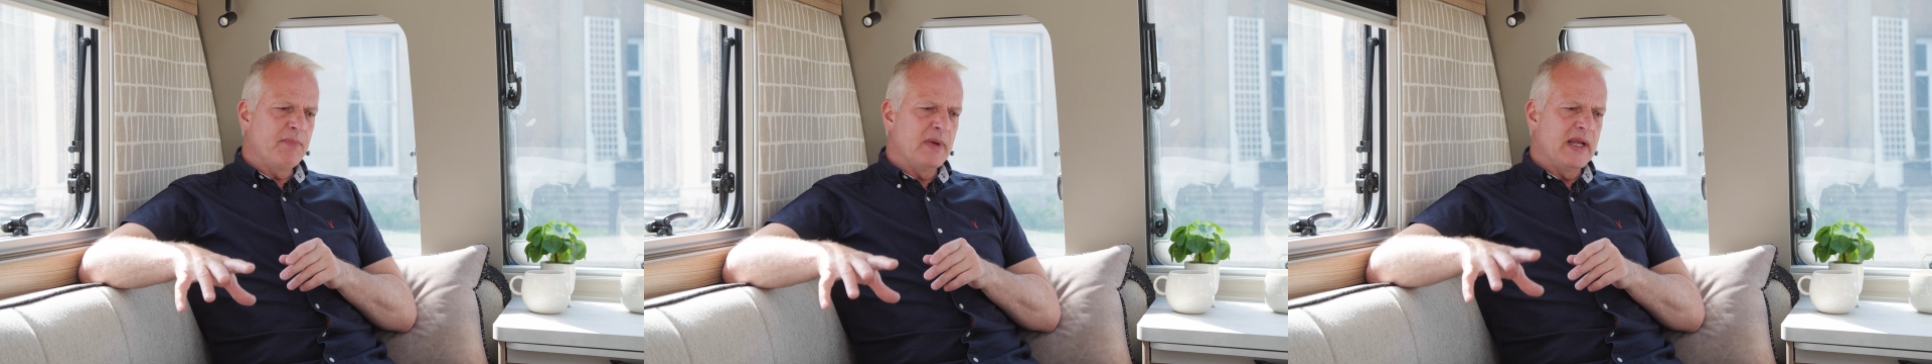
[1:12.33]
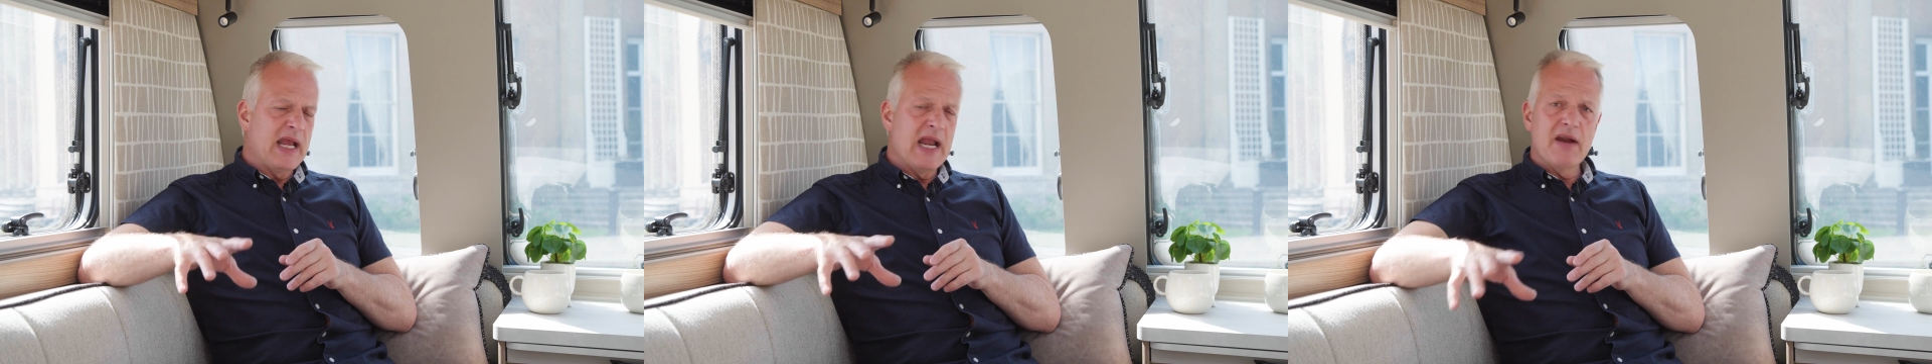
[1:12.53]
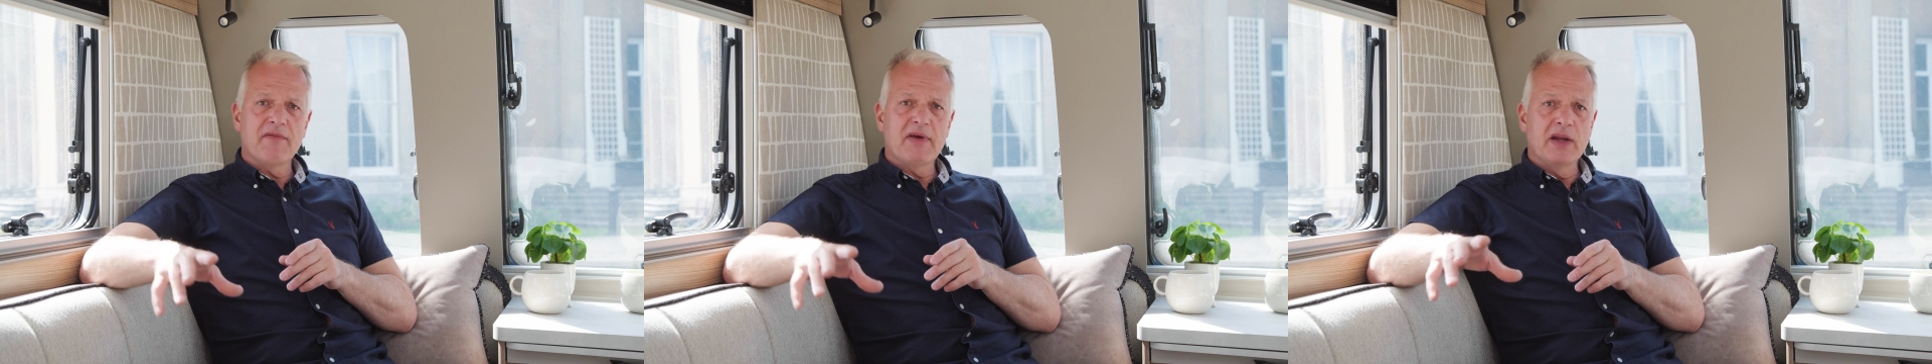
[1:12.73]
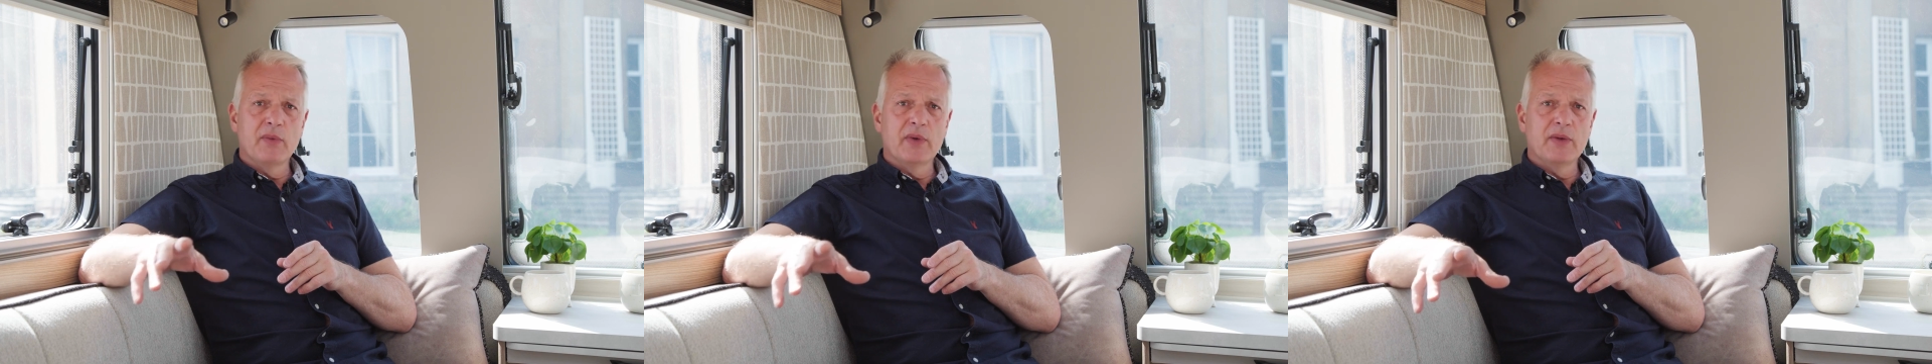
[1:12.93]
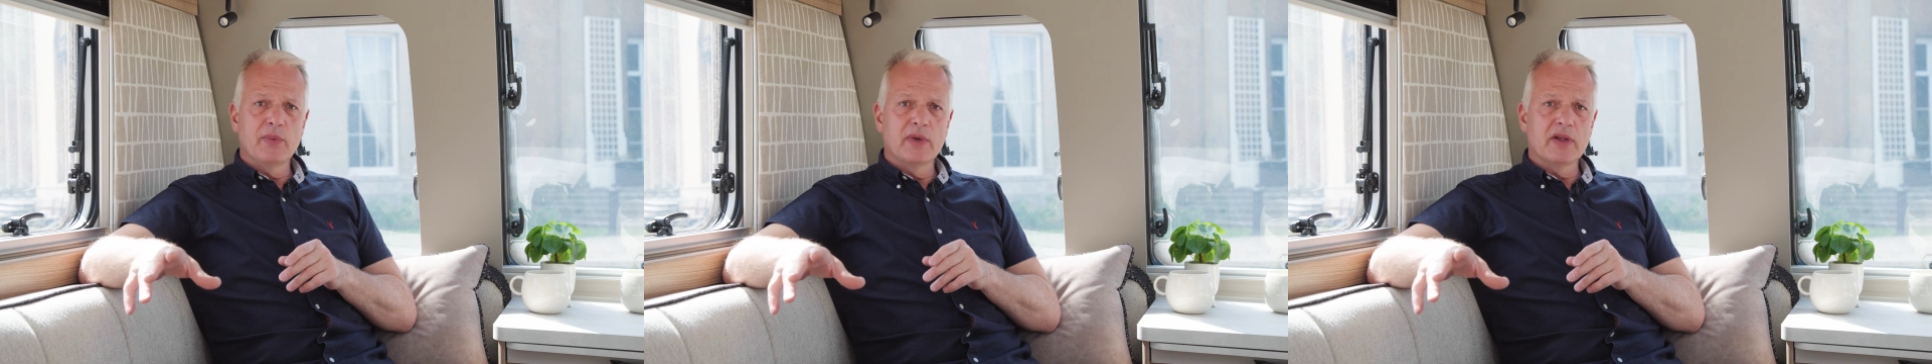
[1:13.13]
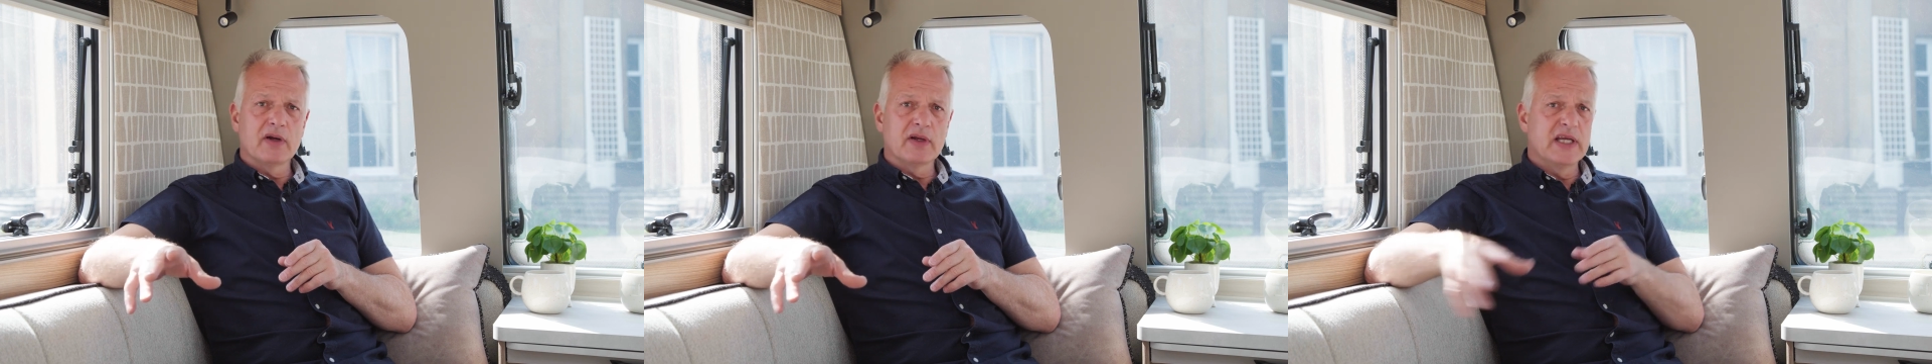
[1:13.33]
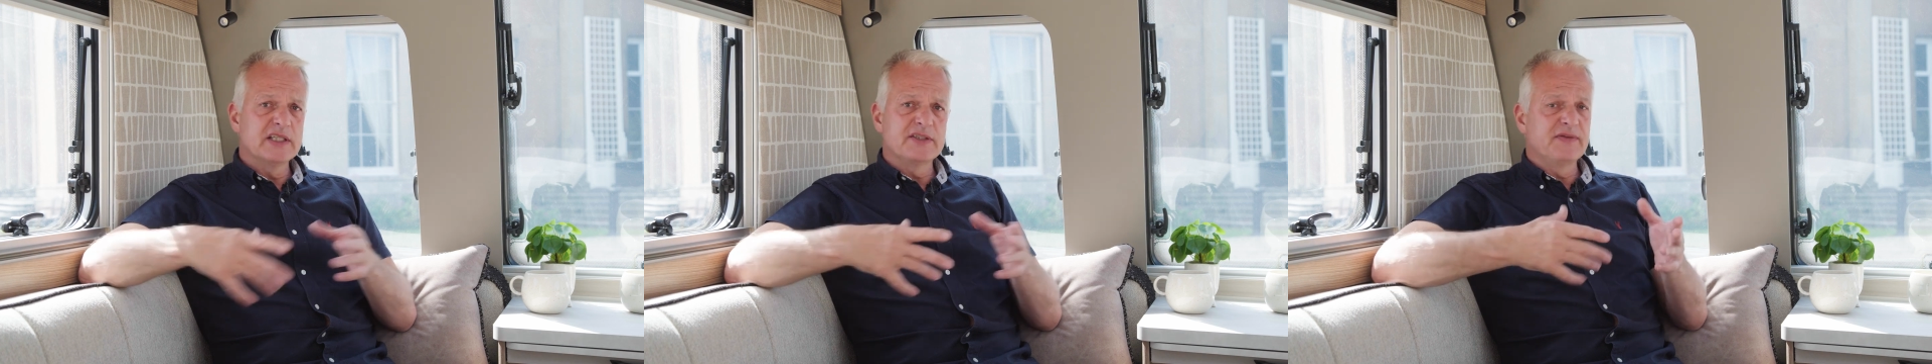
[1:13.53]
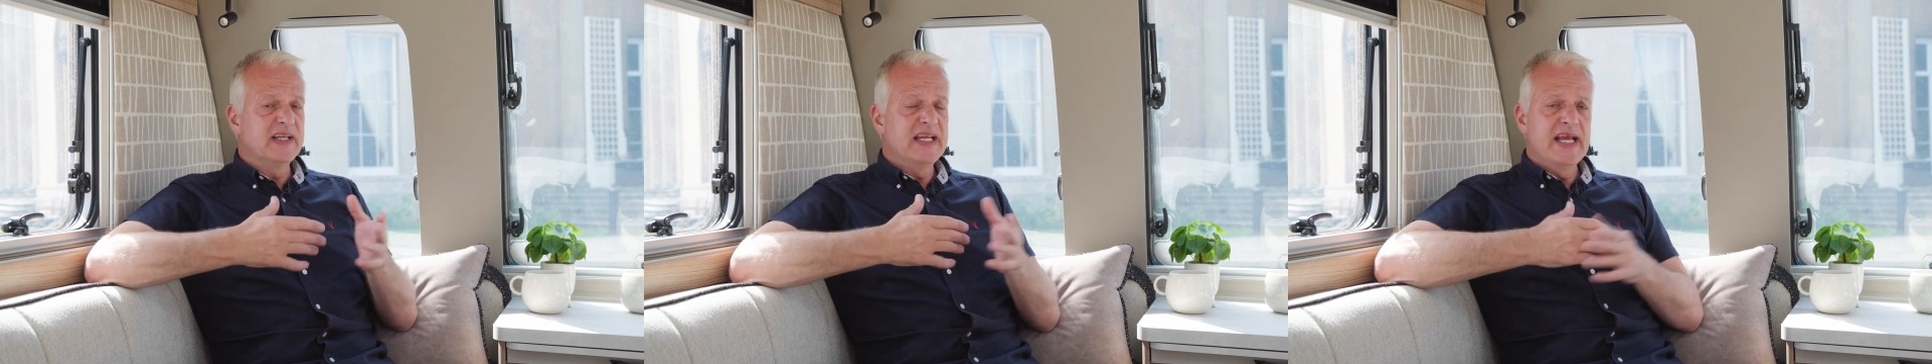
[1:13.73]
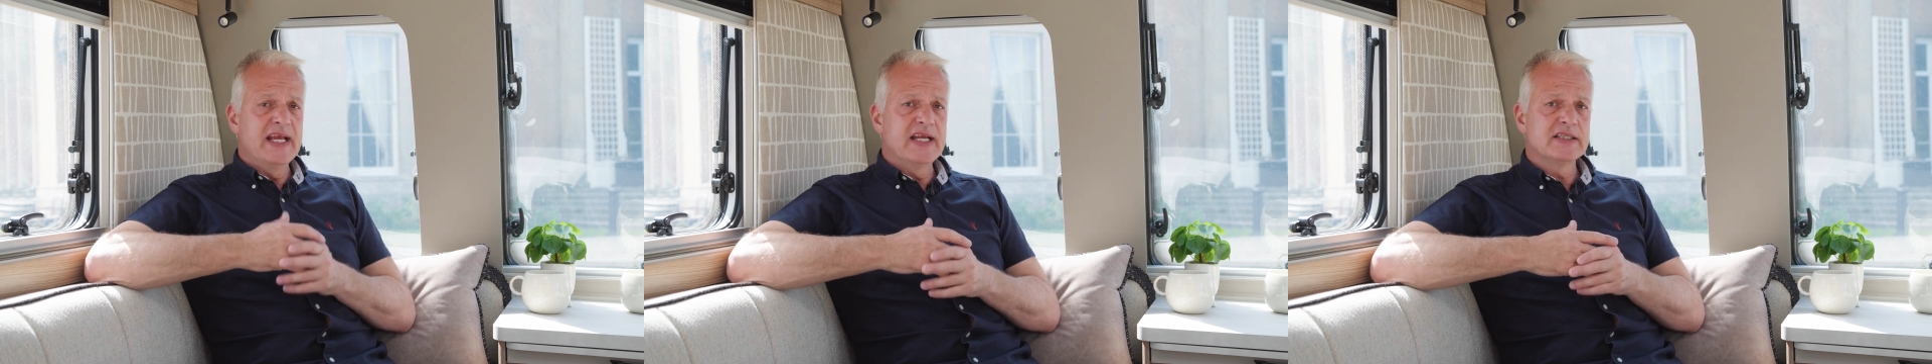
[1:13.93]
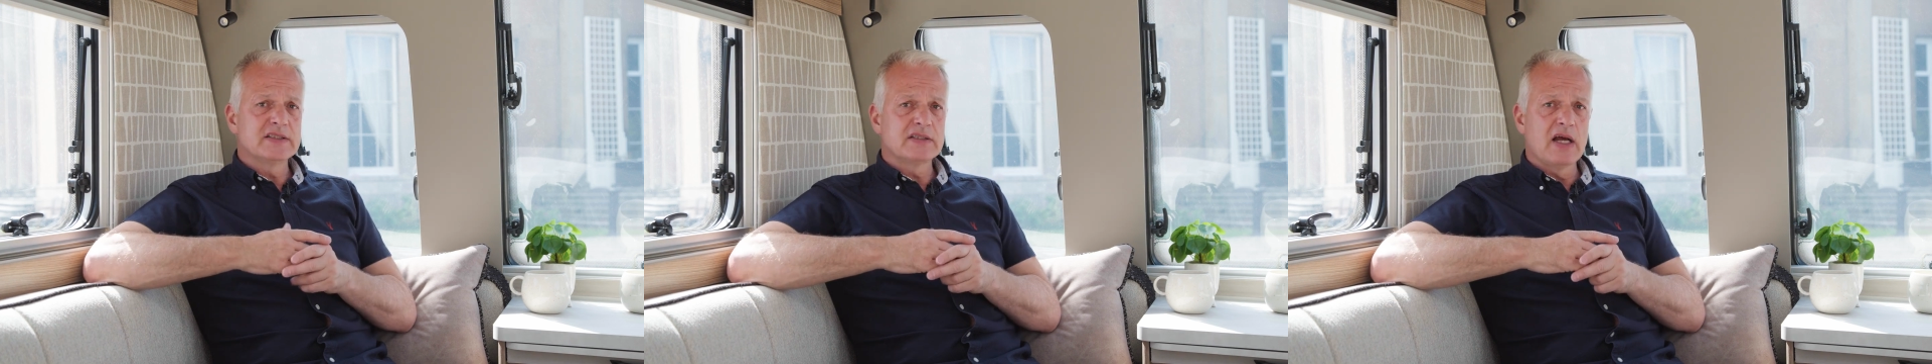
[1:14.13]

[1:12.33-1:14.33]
been caravanning with our kids for years,